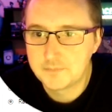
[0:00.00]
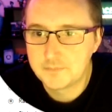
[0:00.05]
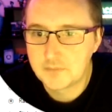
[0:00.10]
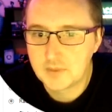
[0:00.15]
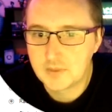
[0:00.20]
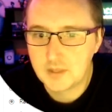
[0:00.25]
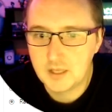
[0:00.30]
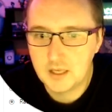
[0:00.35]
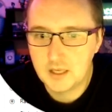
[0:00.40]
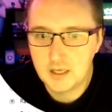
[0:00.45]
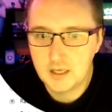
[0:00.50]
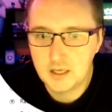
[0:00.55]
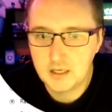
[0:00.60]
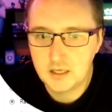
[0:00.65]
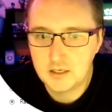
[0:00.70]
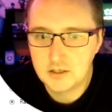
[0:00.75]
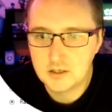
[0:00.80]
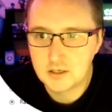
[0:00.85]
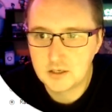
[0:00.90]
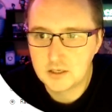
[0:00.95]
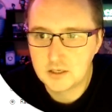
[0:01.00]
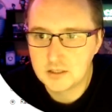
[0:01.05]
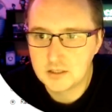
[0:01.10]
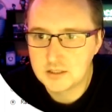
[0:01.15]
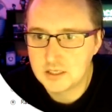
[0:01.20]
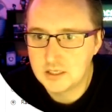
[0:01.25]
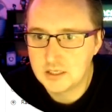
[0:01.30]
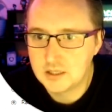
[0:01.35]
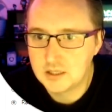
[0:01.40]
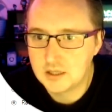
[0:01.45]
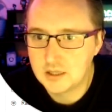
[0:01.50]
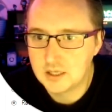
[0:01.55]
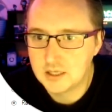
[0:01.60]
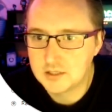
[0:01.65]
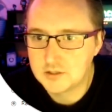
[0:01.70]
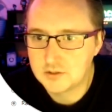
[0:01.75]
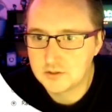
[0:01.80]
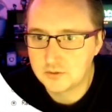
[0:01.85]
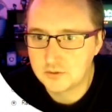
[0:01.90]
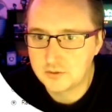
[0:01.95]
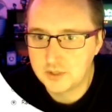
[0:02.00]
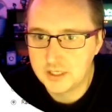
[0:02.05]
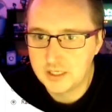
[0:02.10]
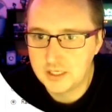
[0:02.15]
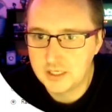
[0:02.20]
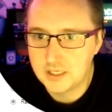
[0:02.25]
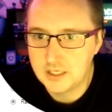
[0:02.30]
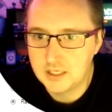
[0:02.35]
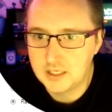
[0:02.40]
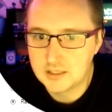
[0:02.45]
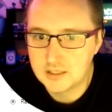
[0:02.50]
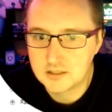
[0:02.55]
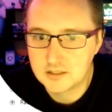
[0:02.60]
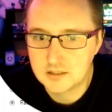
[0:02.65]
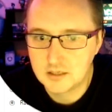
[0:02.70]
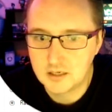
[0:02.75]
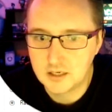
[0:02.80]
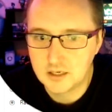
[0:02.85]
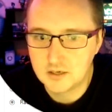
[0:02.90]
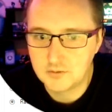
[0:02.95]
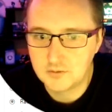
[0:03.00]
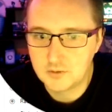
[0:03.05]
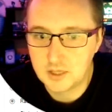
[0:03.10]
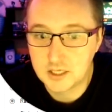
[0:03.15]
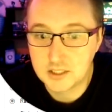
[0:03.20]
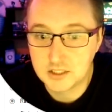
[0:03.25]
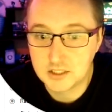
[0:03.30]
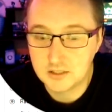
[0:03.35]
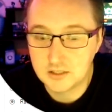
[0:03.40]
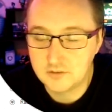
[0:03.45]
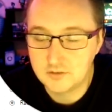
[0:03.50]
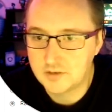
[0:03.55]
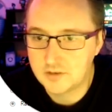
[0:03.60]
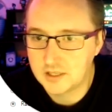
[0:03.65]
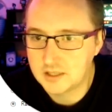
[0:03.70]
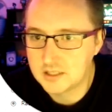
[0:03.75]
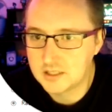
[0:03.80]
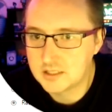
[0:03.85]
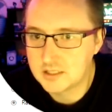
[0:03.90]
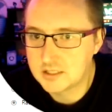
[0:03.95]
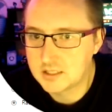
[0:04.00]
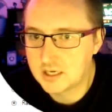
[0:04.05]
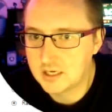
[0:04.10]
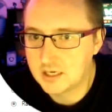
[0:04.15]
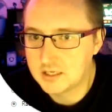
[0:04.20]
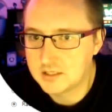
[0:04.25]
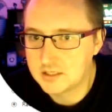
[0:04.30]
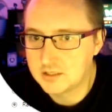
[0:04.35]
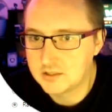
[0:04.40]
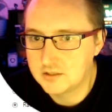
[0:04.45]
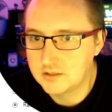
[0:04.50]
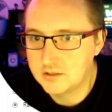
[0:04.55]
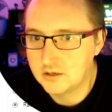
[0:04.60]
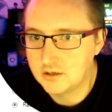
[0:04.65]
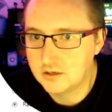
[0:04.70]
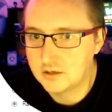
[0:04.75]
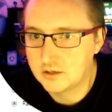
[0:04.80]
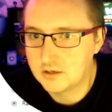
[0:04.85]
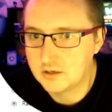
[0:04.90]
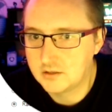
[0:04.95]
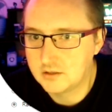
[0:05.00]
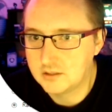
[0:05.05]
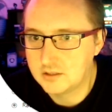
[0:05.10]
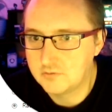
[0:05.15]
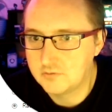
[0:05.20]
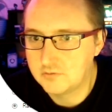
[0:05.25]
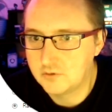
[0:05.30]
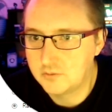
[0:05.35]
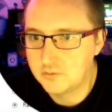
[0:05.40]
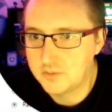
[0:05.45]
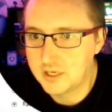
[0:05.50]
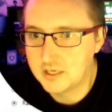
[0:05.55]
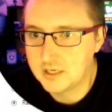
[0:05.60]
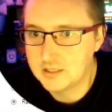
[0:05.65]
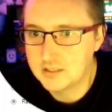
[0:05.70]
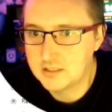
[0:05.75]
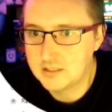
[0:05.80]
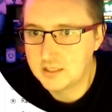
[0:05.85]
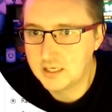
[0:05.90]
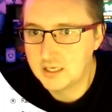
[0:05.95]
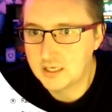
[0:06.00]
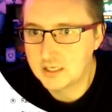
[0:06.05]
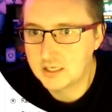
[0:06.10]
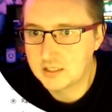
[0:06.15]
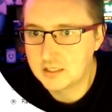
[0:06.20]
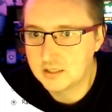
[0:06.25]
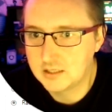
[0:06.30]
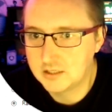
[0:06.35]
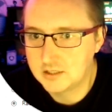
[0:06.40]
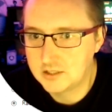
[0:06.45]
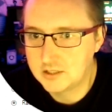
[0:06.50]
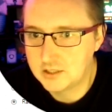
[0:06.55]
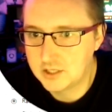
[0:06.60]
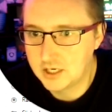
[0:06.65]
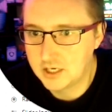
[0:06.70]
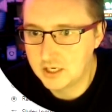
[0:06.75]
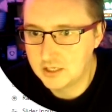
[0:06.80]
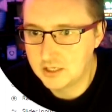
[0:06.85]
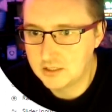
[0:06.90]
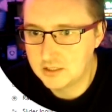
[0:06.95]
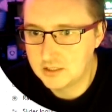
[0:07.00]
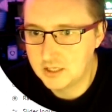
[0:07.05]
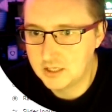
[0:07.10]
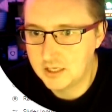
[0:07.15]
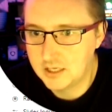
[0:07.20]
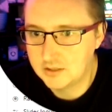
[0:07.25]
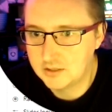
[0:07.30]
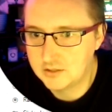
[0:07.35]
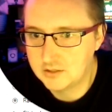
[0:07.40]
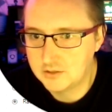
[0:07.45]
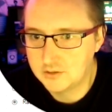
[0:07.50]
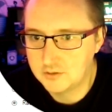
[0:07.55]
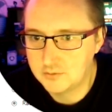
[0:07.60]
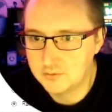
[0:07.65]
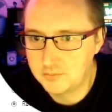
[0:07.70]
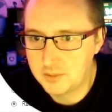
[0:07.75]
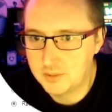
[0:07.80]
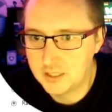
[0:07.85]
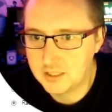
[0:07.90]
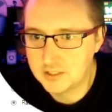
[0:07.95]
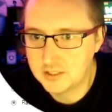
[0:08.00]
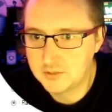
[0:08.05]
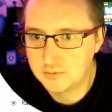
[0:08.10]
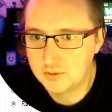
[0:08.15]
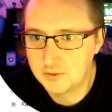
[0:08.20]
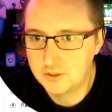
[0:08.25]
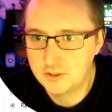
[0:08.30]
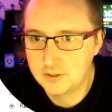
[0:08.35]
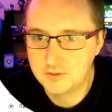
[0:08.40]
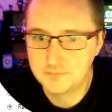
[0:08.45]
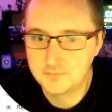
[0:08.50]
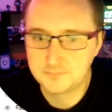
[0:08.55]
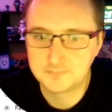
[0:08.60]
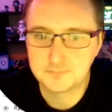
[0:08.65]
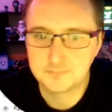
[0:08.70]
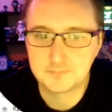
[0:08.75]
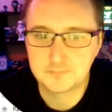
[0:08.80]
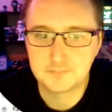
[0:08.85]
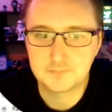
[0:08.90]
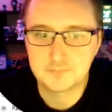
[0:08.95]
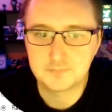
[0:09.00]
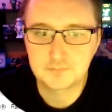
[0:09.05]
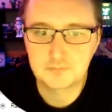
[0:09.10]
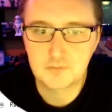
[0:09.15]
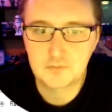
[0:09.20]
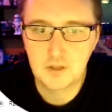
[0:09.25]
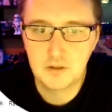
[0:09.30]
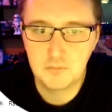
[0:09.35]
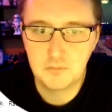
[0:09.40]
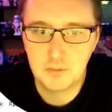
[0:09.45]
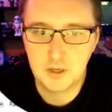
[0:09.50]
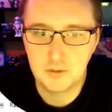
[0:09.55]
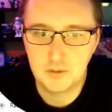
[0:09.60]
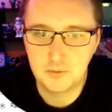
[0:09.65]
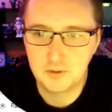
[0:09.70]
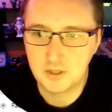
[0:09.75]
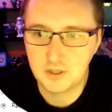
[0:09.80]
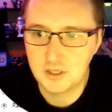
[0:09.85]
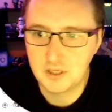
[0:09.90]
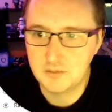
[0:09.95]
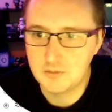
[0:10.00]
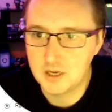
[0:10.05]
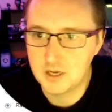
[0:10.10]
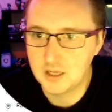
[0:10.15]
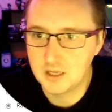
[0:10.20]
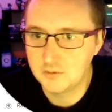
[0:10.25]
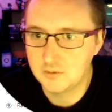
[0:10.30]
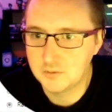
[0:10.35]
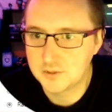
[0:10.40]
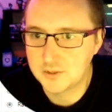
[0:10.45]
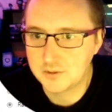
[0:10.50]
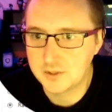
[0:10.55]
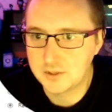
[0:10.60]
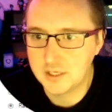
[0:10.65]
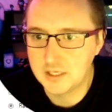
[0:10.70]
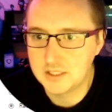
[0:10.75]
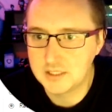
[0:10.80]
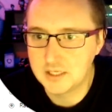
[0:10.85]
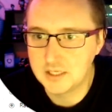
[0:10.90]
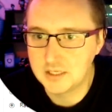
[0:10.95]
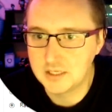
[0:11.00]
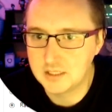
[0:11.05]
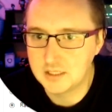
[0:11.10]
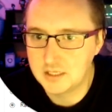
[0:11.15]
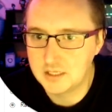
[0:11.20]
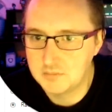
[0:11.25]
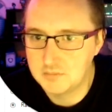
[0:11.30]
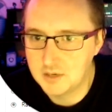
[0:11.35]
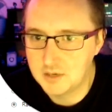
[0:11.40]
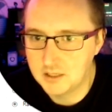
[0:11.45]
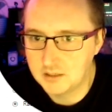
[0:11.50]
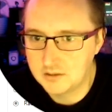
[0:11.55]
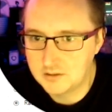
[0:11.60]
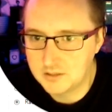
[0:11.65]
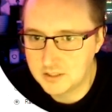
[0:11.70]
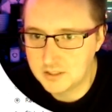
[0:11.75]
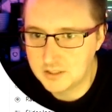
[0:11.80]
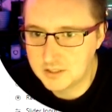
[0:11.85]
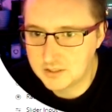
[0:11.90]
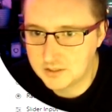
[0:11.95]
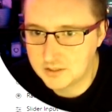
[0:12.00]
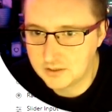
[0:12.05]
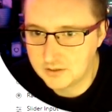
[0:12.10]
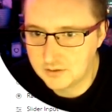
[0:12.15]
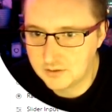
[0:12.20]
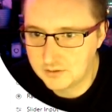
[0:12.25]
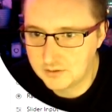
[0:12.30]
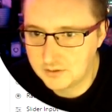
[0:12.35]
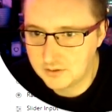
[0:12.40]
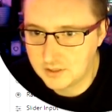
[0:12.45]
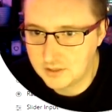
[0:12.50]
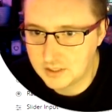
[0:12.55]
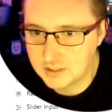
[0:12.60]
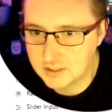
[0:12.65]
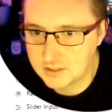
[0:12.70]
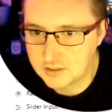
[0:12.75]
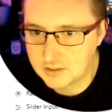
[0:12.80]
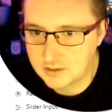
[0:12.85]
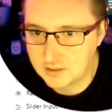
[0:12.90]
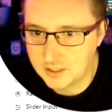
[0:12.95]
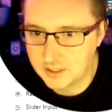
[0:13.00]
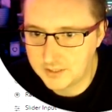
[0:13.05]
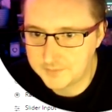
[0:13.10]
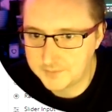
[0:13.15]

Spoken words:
And you can see that that's already assigned. Well, actually, in fact, this case, it's not. Content format is text. Let's change that to password. But with email, it was already set to email address. So that's great.